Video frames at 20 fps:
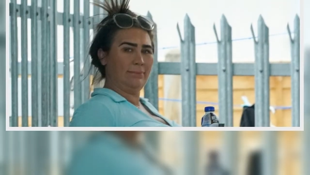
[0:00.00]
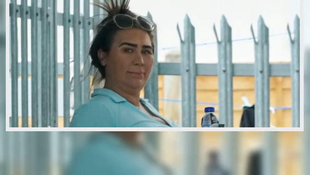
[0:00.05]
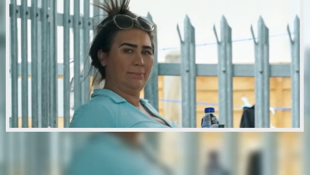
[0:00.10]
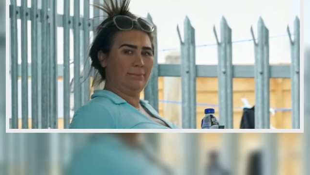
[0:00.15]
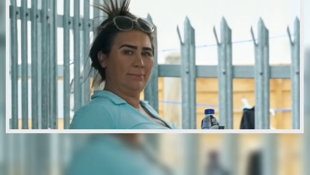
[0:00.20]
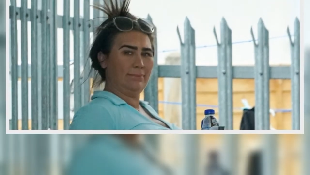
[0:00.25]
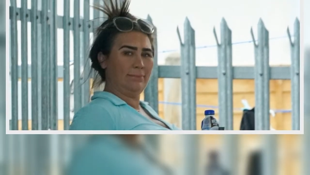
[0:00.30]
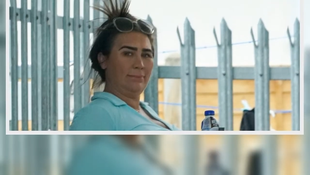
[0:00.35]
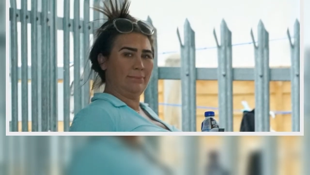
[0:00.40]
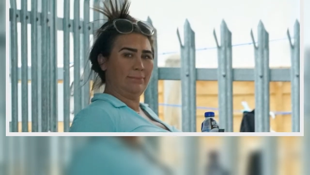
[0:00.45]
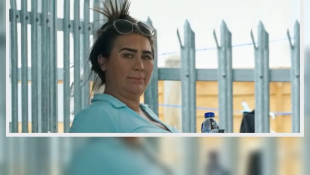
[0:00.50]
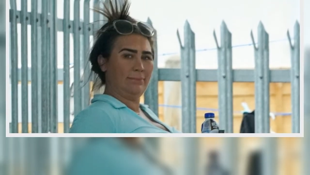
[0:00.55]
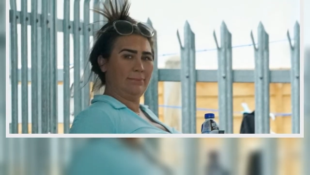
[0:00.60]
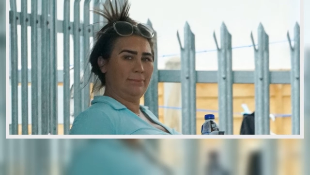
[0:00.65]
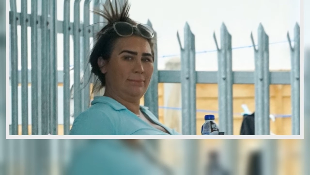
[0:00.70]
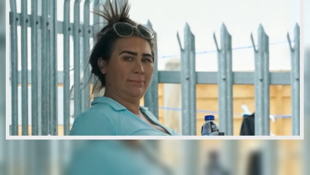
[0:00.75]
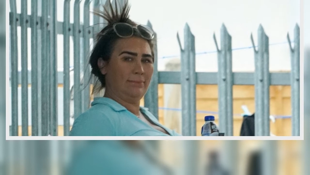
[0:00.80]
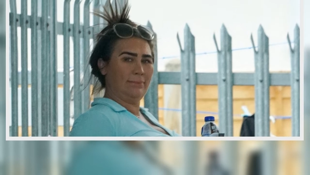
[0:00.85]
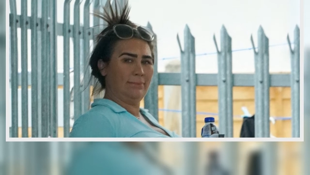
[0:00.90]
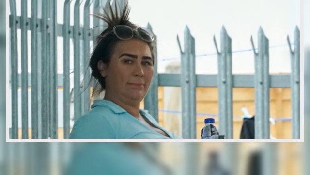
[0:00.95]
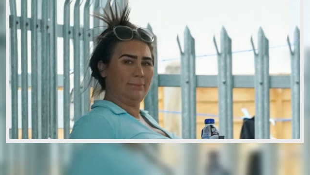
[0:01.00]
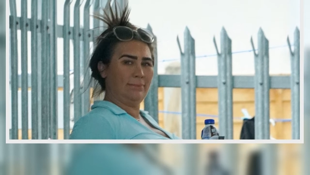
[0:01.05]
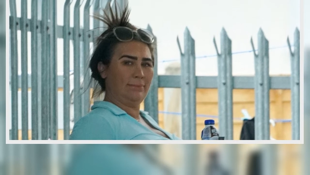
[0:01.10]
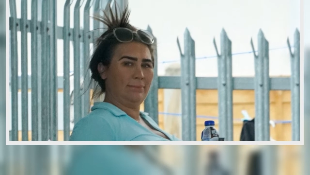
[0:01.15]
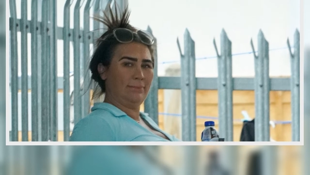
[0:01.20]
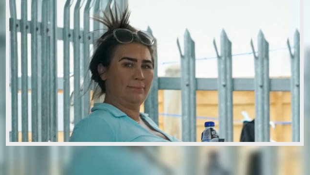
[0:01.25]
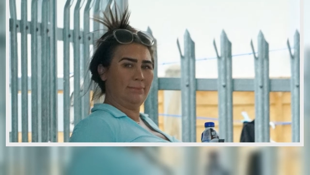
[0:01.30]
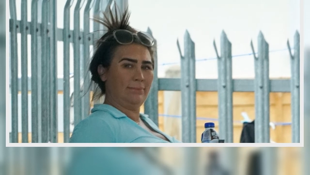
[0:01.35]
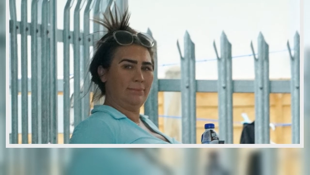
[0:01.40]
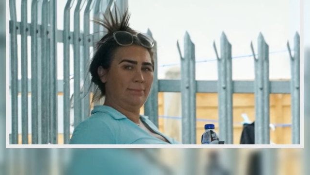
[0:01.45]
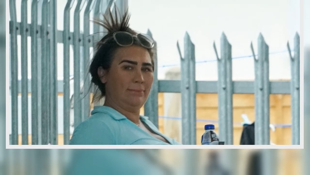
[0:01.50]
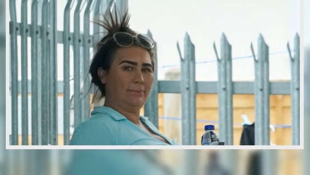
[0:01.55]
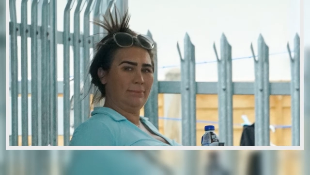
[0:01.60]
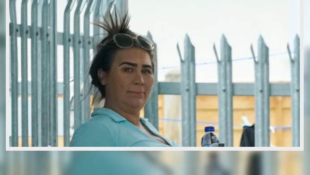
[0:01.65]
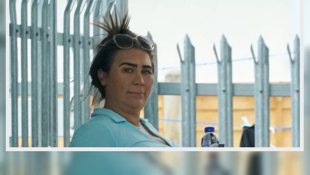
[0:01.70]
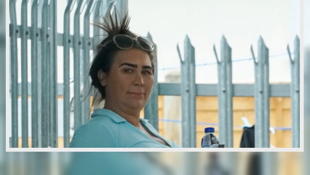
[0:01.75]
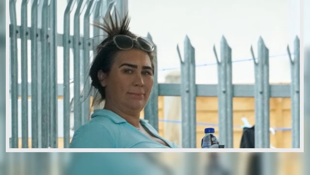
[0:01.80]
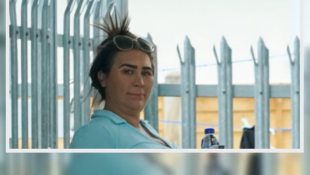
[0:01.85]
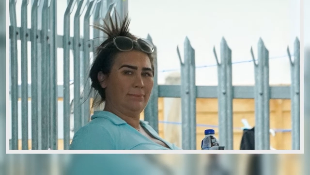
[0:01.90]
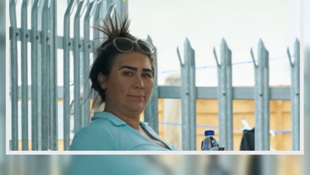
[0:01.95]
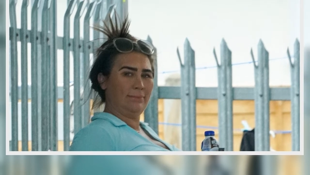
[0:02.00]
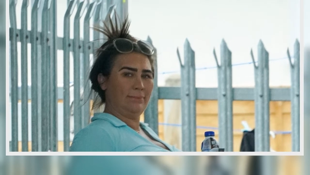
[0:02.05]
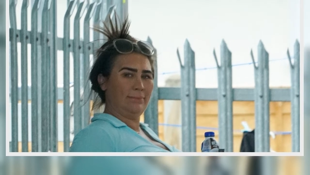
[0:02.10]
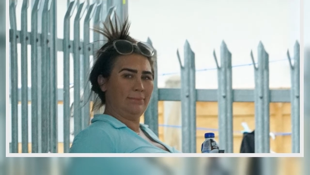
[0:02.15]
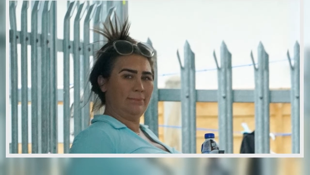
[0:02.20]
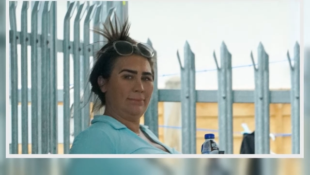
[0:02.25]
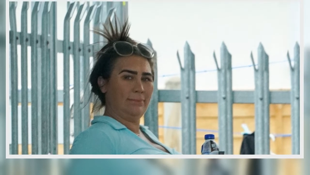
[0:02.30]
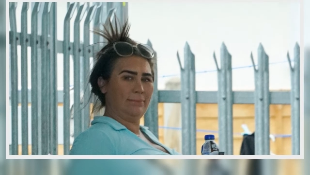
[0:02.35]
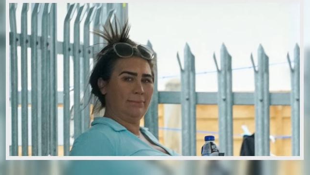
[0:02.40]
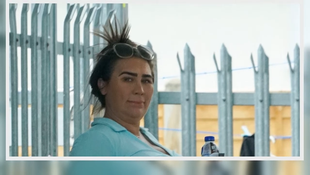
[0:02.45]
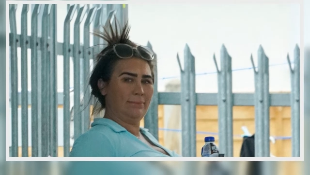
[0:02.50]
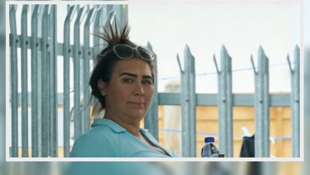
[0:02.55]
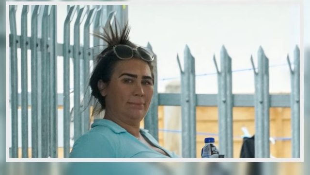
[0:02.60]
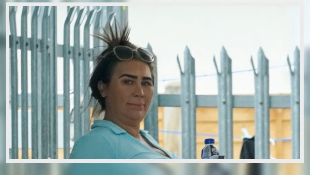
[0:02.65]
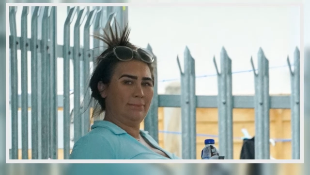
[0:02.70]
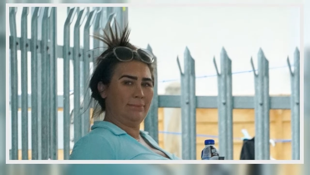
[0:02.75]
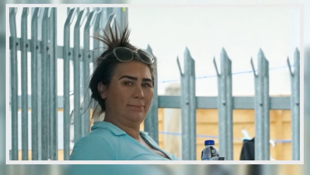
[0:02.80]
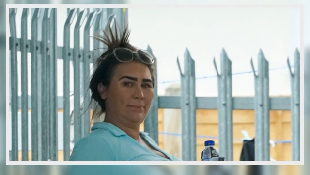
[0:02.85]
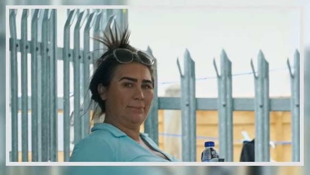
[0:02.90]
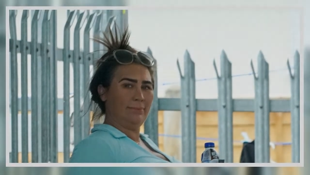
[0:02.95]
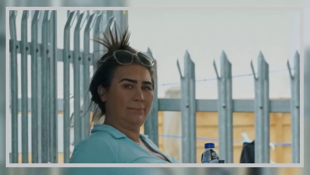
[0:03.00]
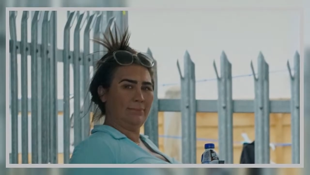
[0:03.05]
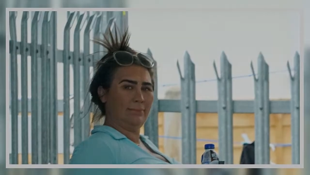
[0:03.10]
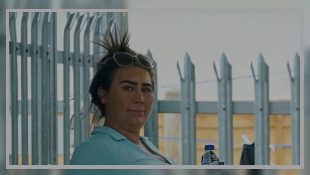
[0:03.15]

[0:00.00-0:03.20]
No one is speaking in this clip.